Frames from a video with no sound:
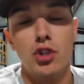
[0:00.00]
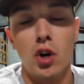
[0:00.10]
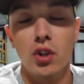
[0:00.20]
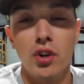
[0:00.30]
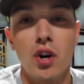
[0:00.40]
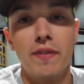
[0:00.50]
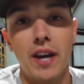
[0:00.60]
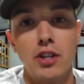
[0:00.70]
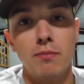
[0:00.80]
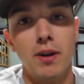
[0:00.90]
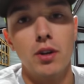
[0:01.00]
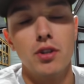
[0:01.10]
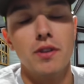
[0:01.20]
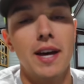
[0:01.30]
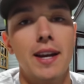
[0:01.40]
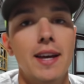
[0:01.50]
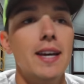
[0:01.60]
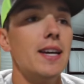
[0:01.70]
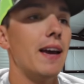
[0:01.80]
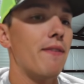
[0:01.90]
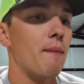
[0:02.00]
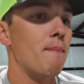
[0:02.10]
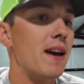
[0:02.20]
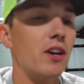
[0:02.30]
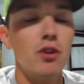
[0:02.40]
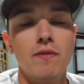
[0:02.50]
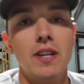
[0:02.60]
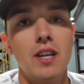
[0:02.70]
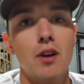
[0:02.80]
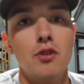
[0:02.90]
Turn on the notification bell so that if I make a new video,